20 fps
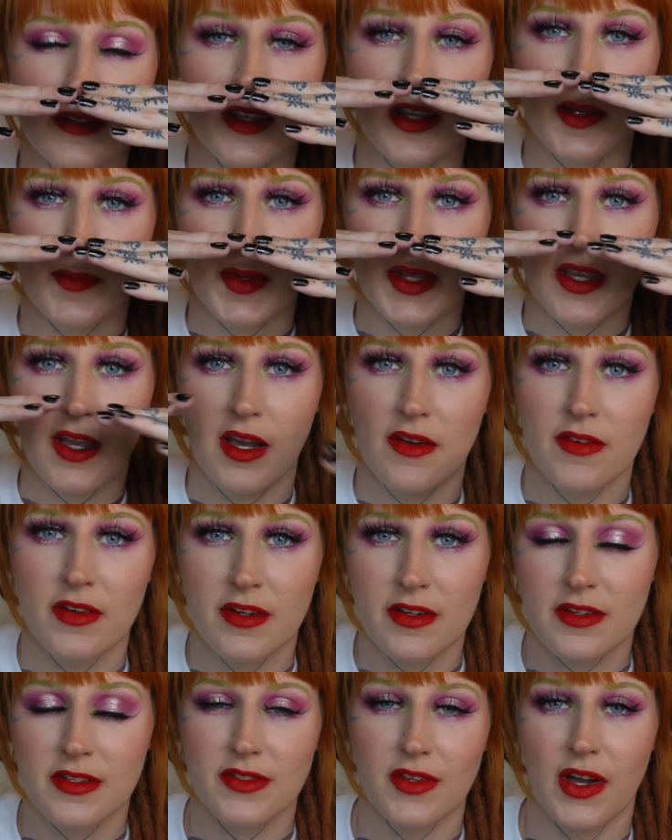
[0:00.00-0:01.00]
gonna be
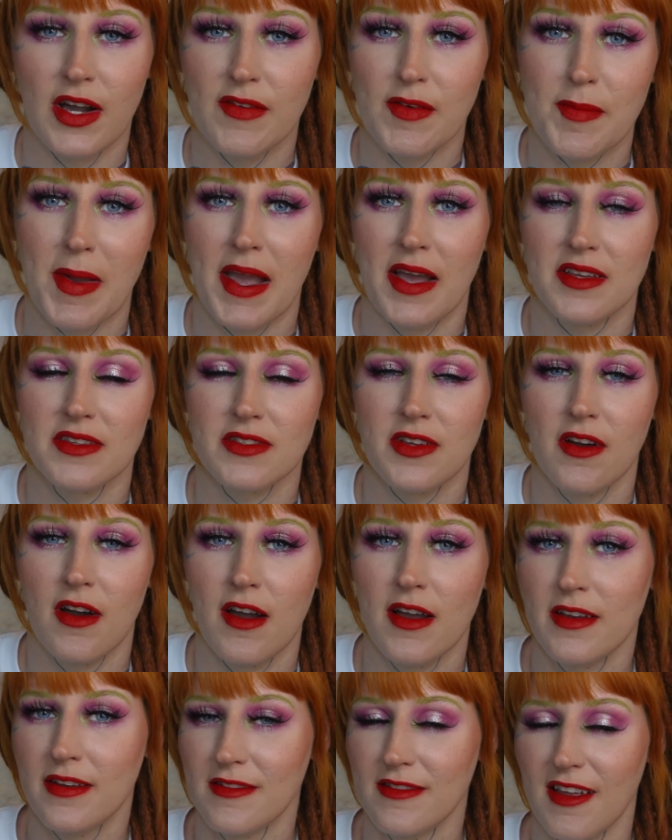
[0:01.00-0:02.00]
covered because I'll have a mask
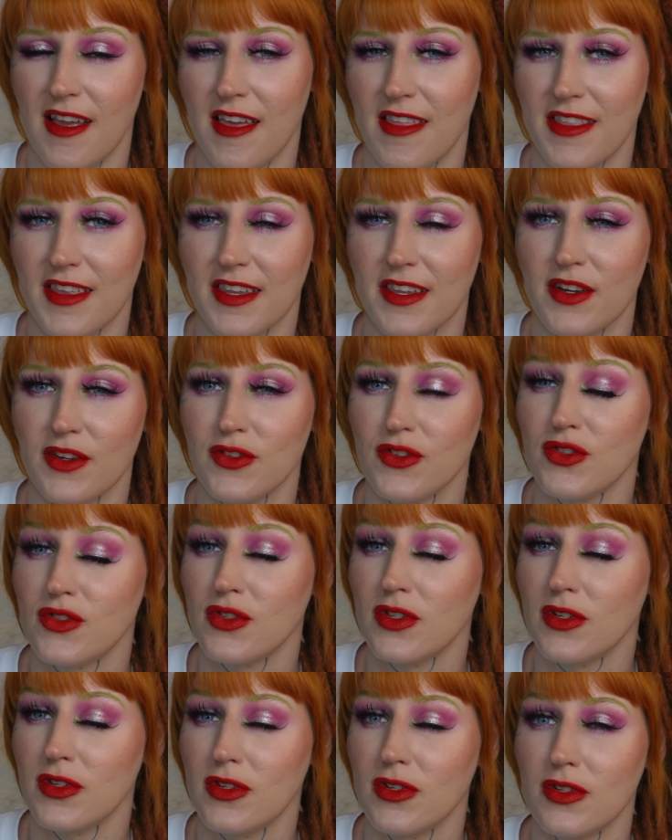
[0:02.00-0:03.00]
on. I think it'll
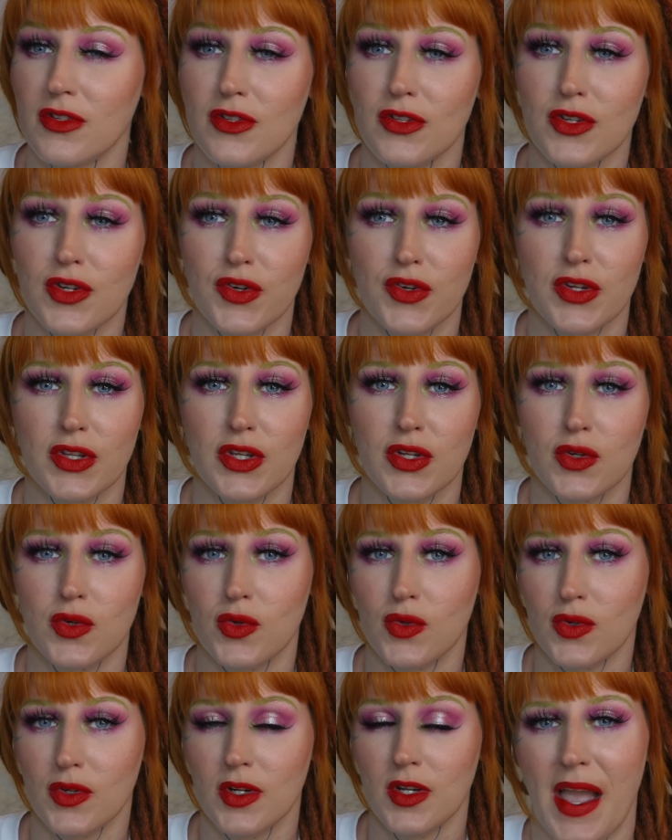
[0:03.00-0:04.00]
still look really
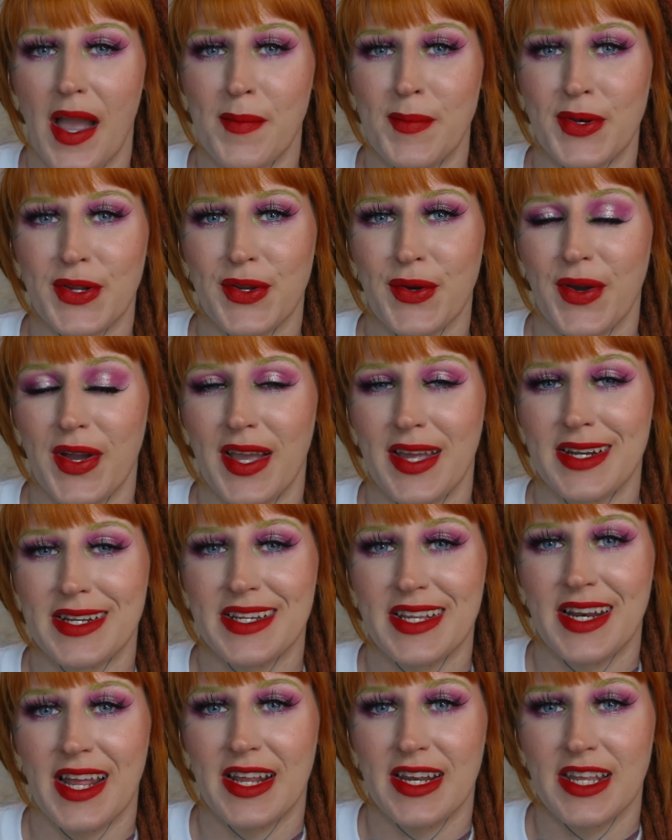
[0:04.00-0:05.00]
cool. I'm gonna go ahead and
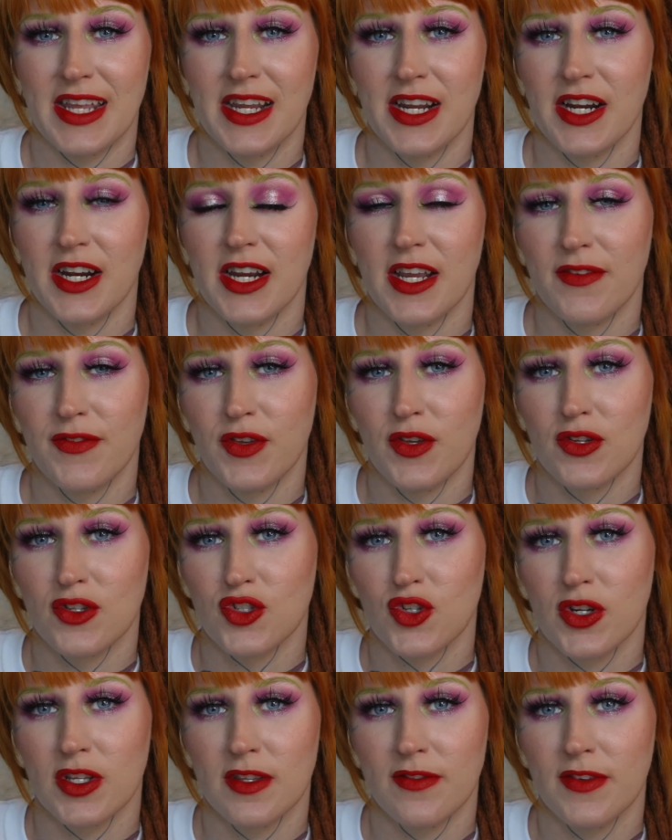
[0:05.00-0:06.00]
get out of here. If you
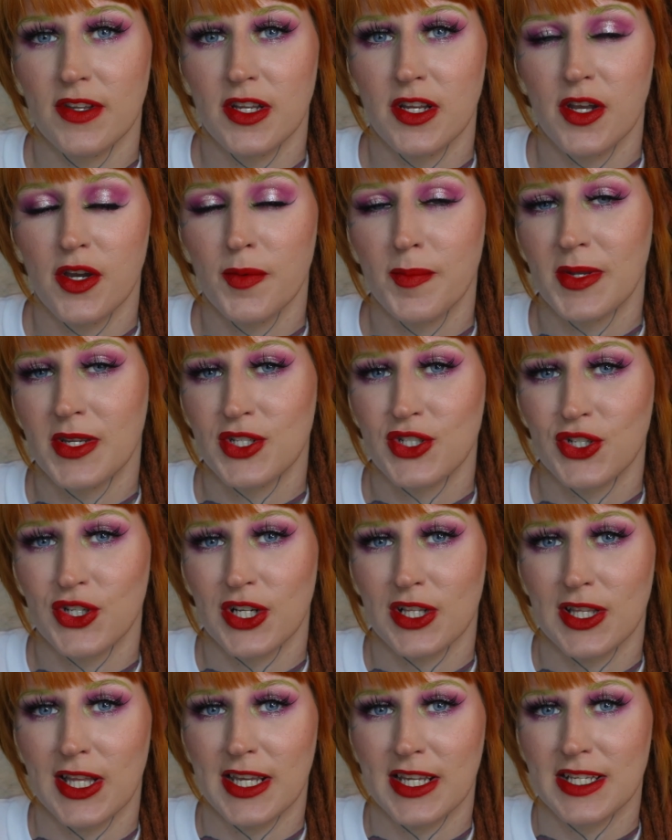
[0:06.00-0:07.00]
enjoyed the video, be sure
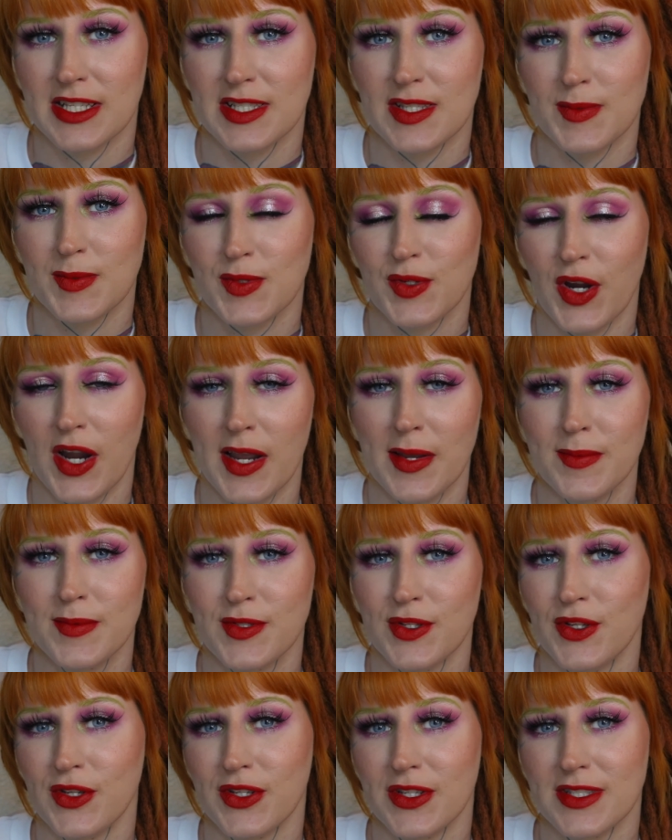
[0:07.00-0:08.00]
to like and subscribe
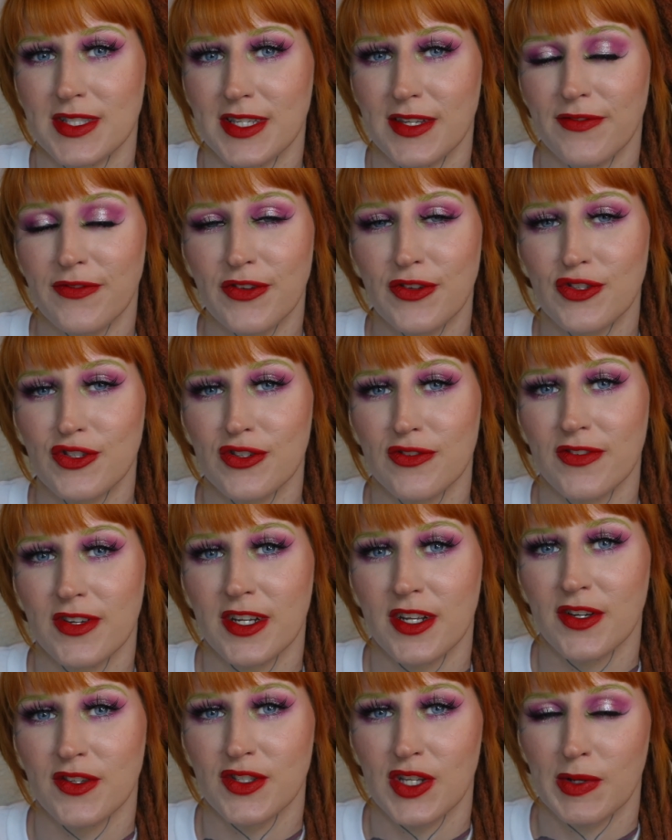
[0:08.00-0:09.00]
so you can see future
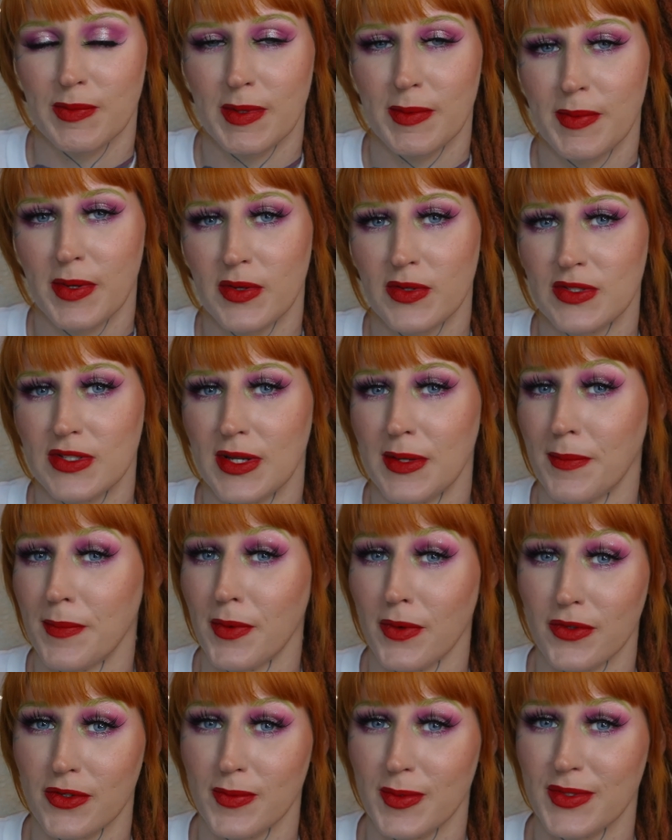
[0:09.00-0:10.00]
videos I'll be posting
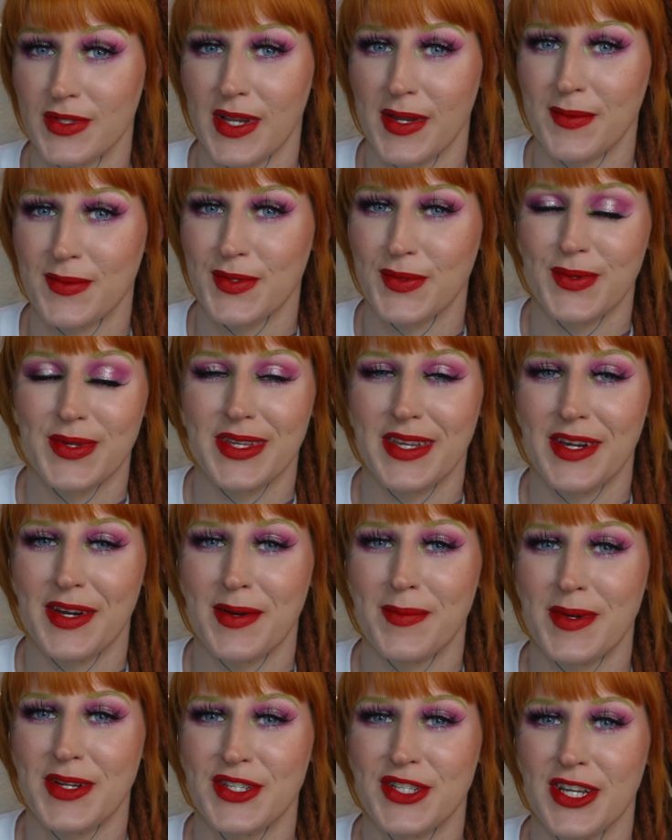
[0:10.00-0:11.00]
multiple times a week here
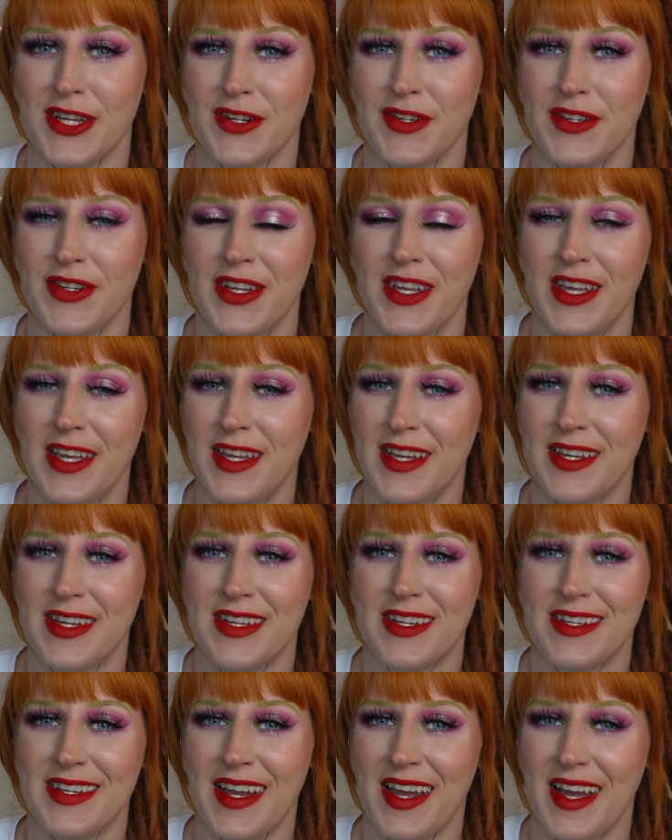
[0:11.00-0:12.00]
on my channel.
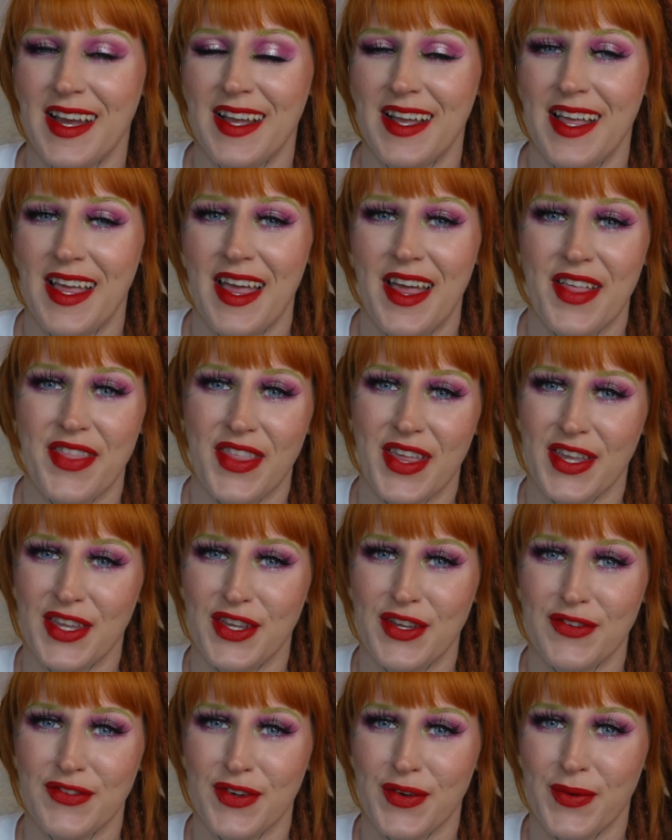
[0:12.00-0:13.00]
And yeah, thank
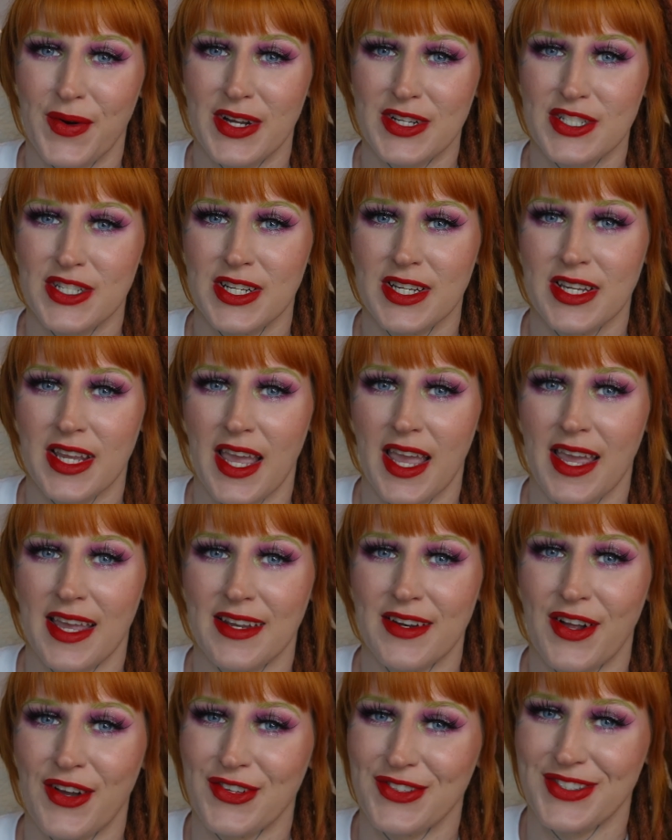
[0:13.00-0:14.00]
you for watching,
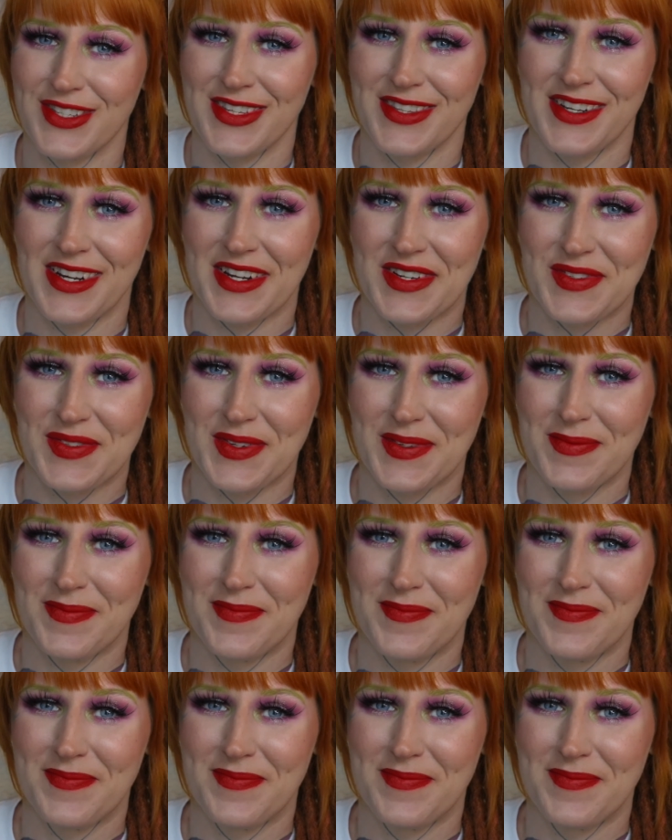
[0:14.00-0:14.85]
and I'll see you in the next one.